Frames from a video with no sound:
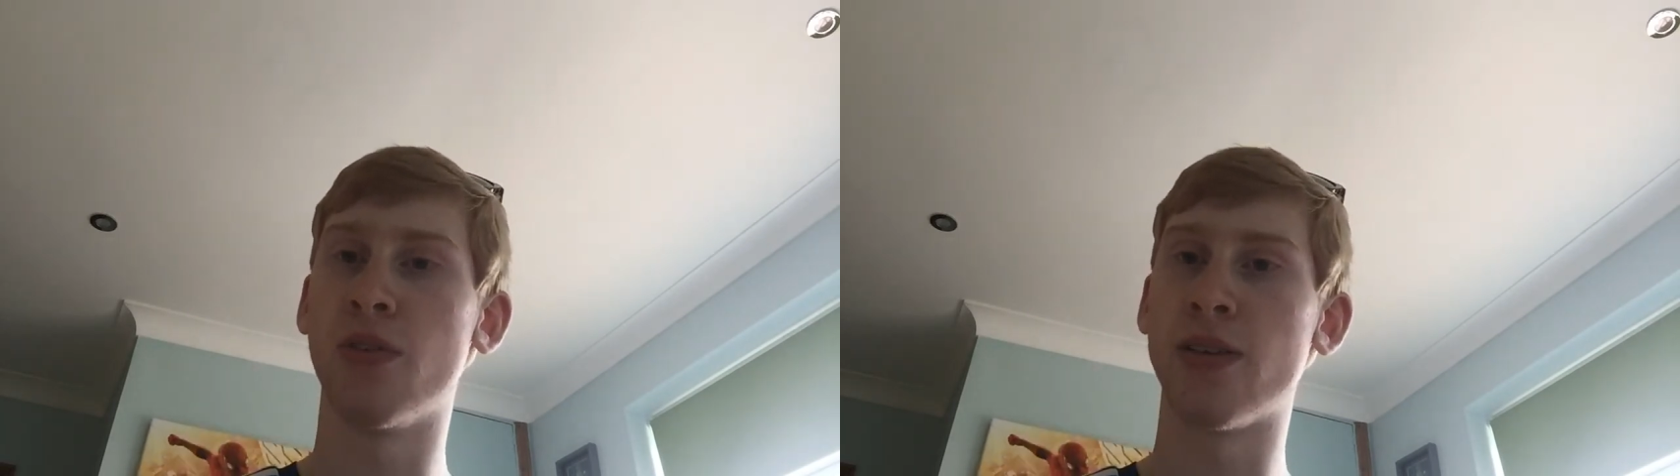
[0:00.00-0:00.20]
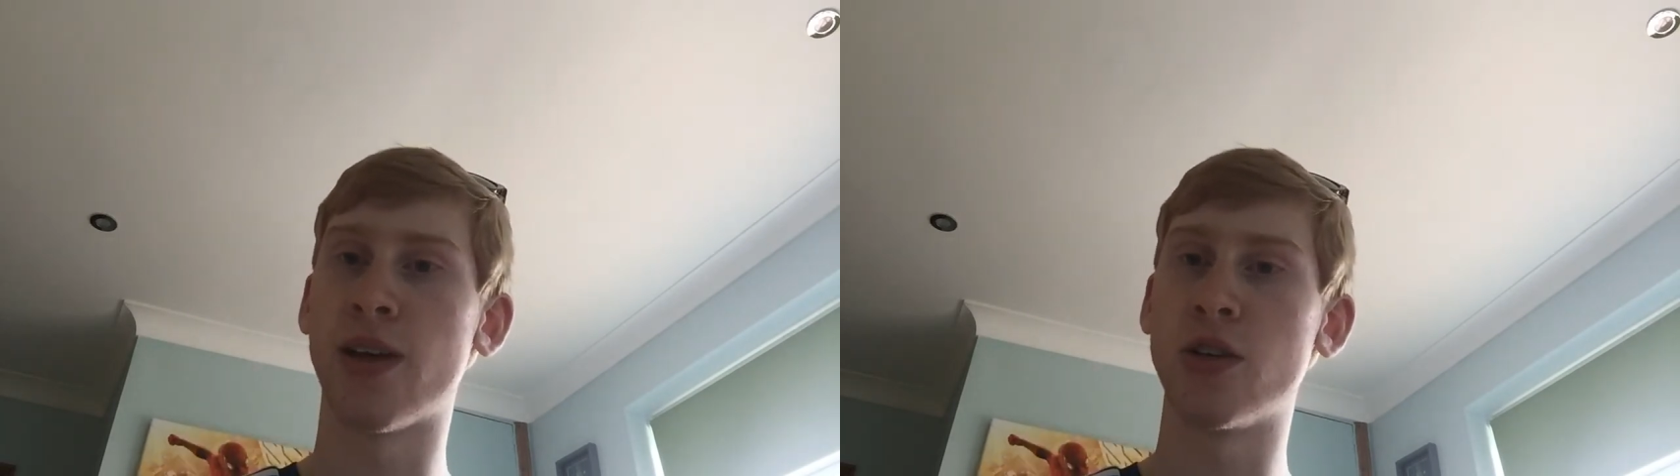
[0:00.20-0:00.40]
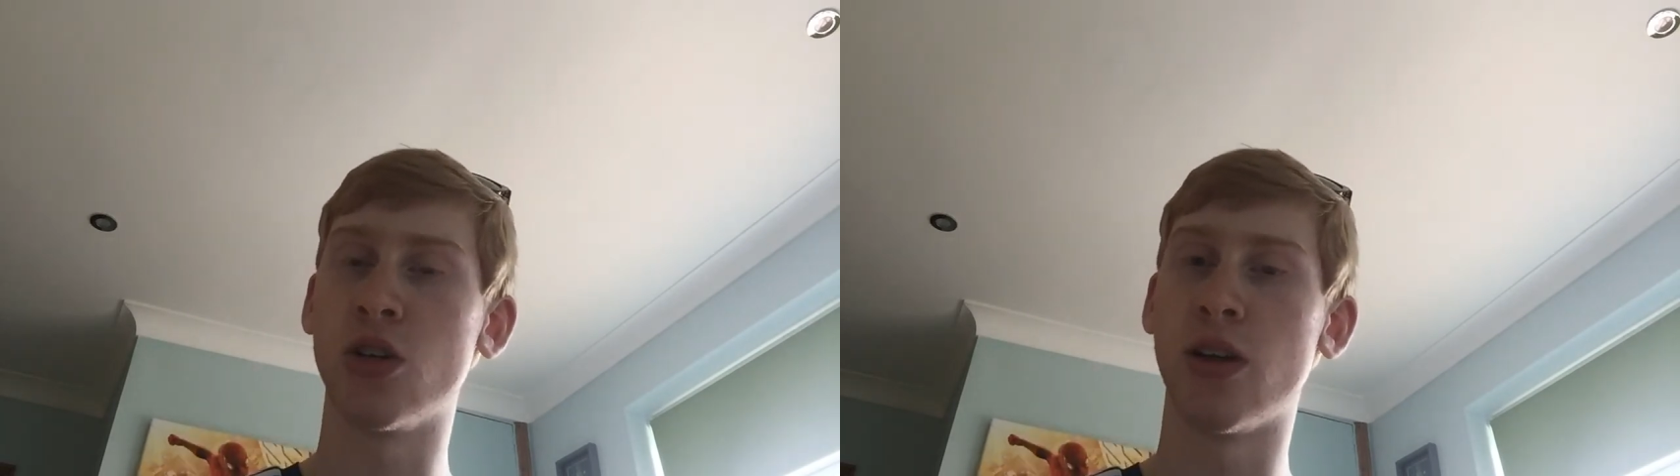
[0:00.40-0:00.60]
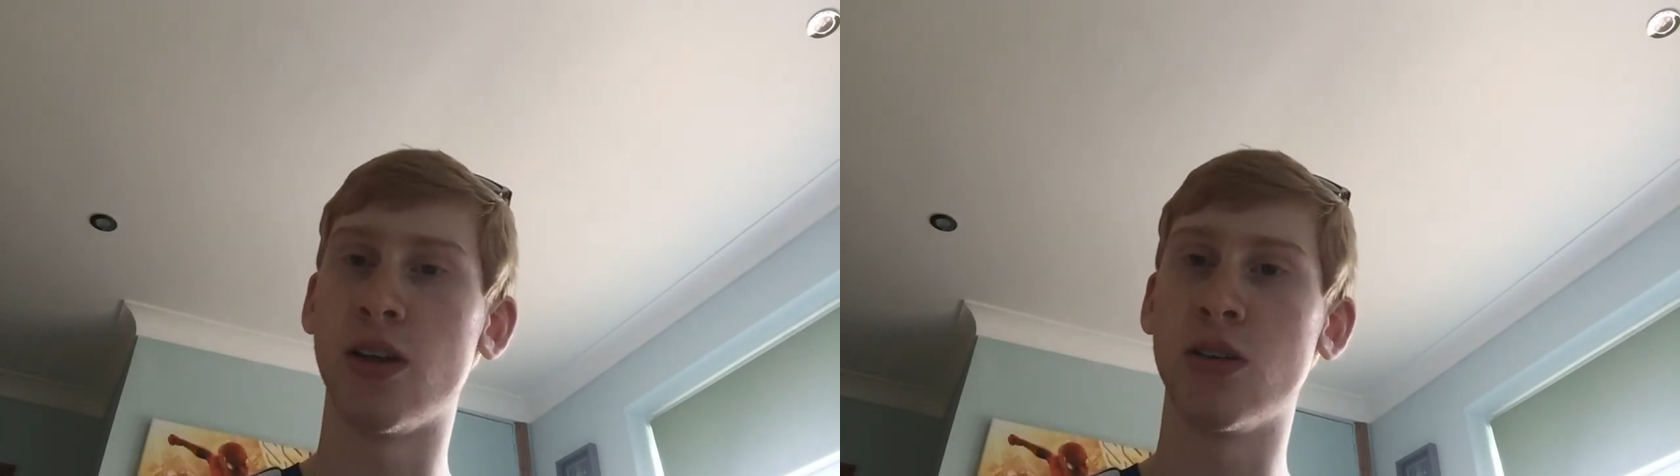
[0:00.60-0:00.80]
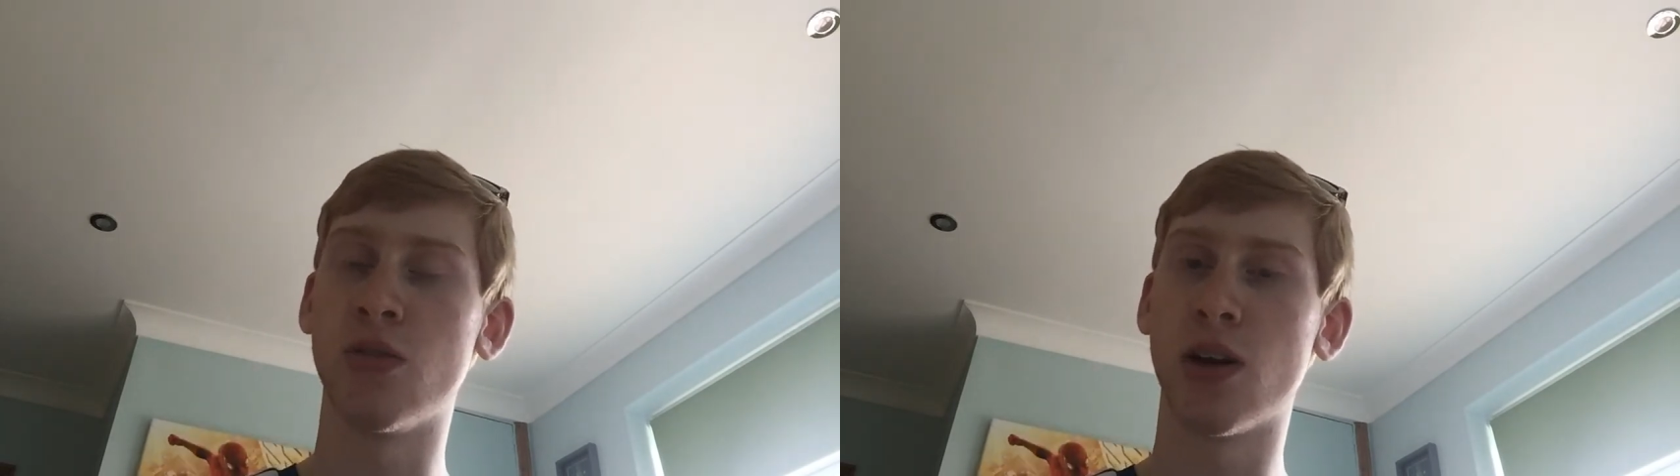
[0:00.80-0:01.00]

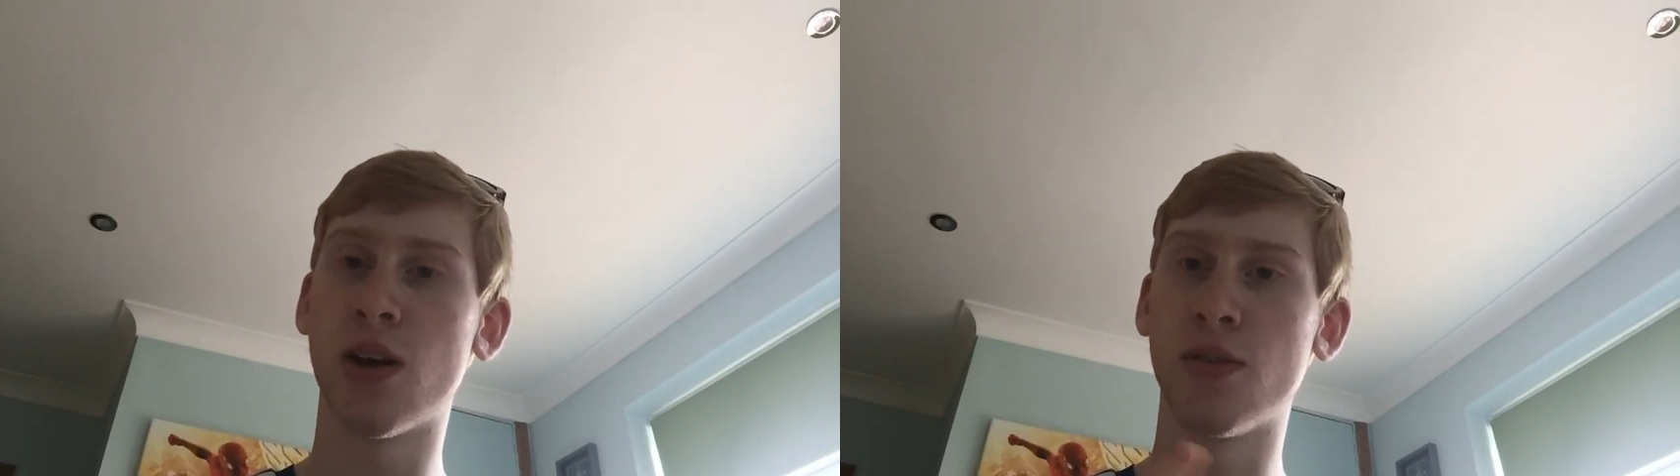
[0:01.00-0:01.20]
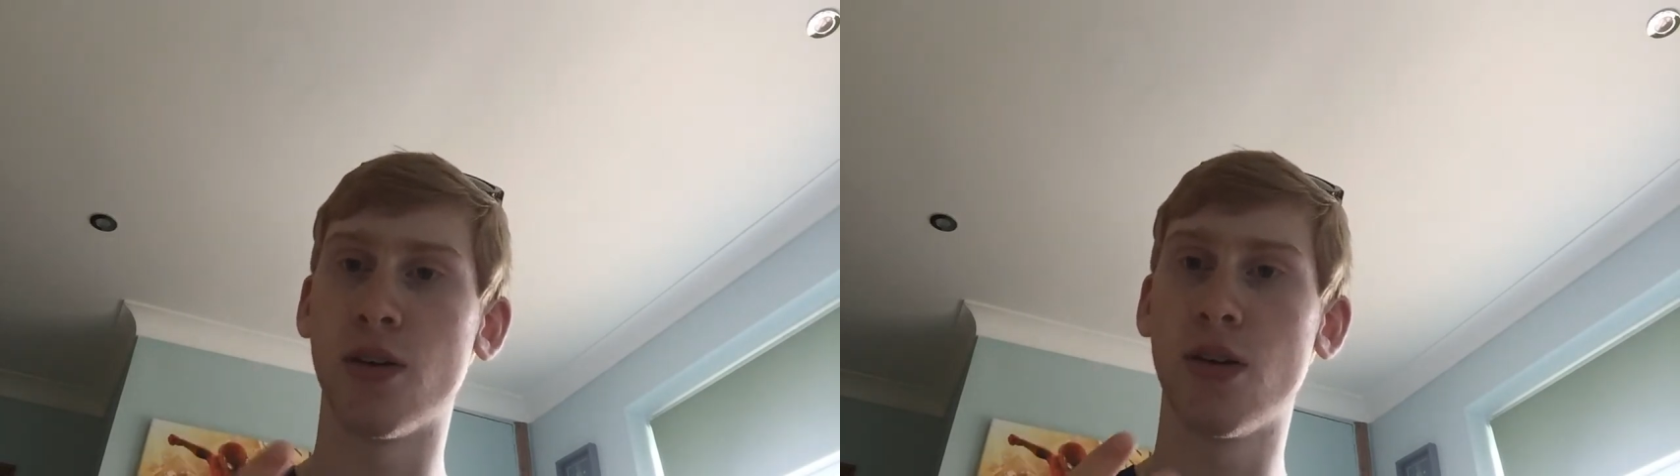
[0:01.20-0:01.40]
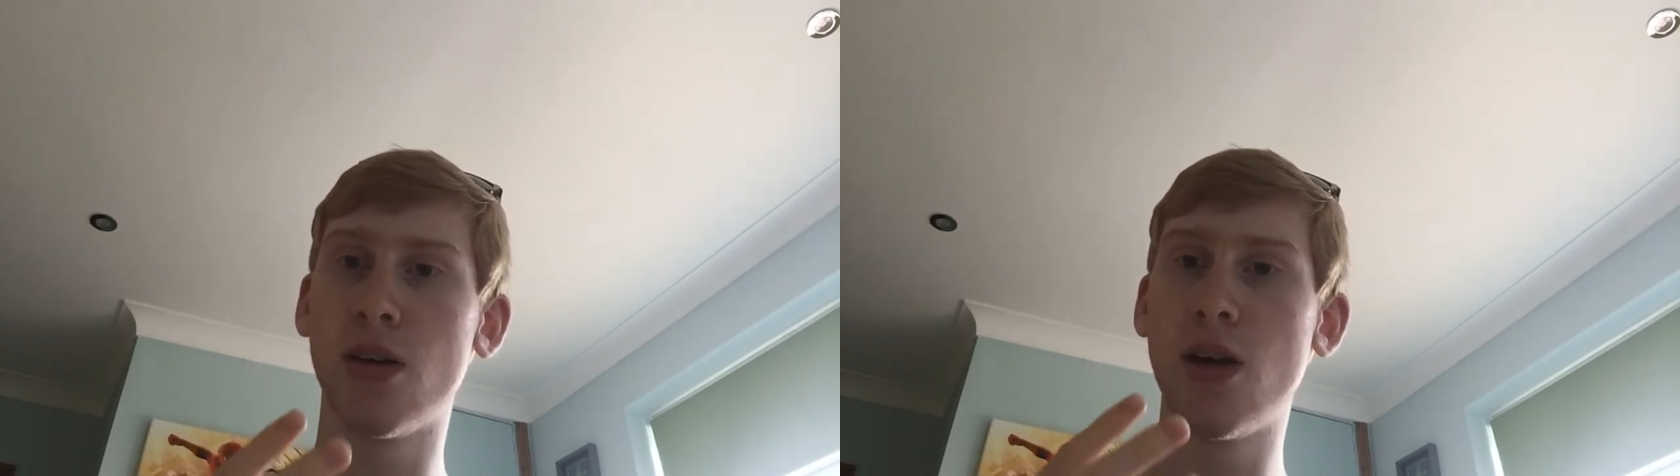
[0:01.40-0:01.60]
financially to recover